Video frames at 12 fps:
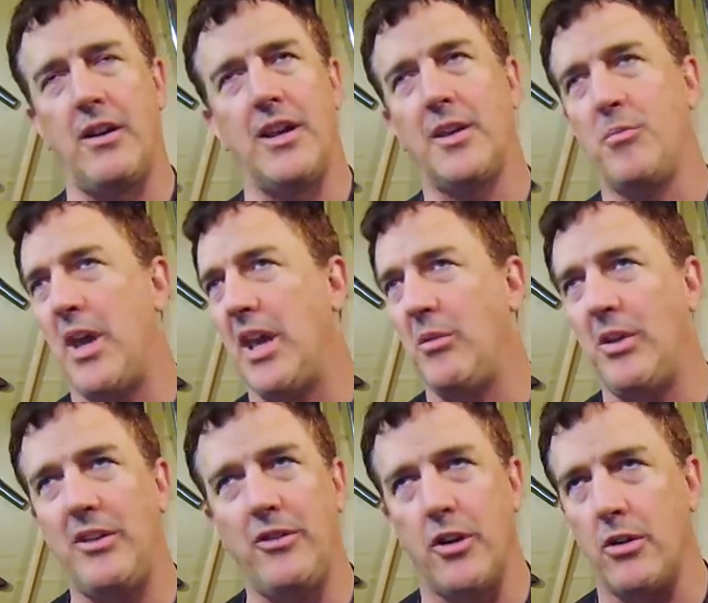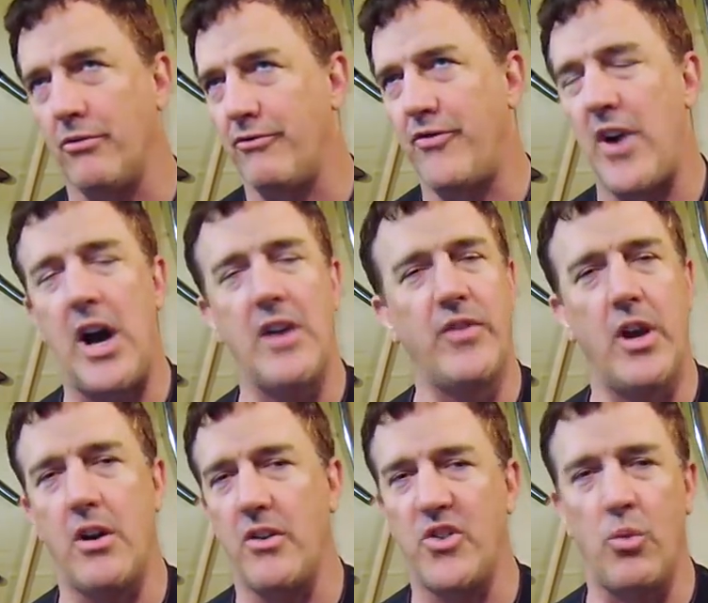like, maybe, you know, 5
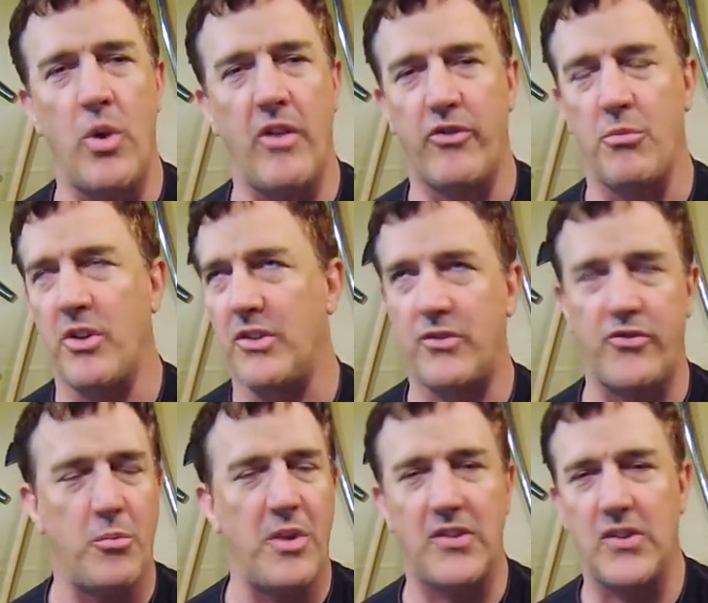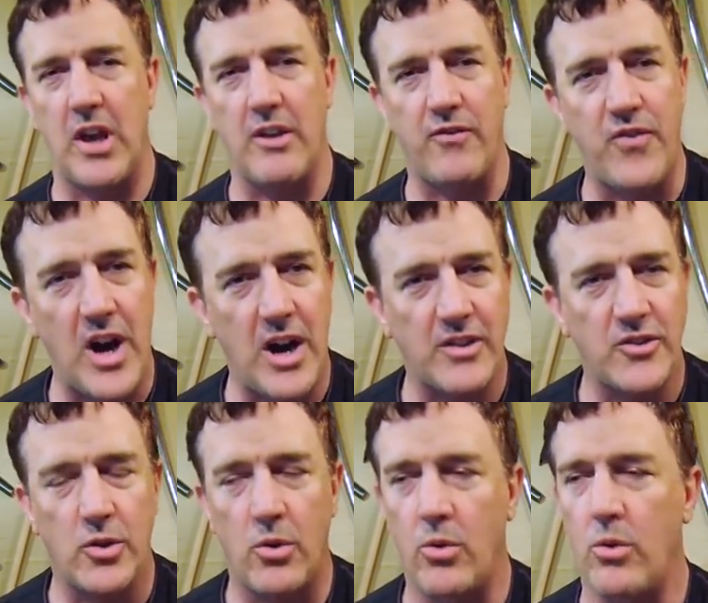yards away from us from inside a
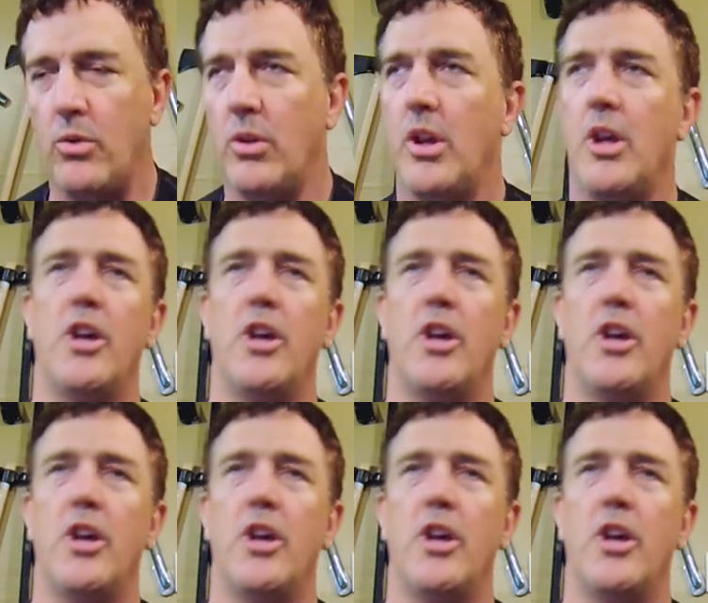foxhole,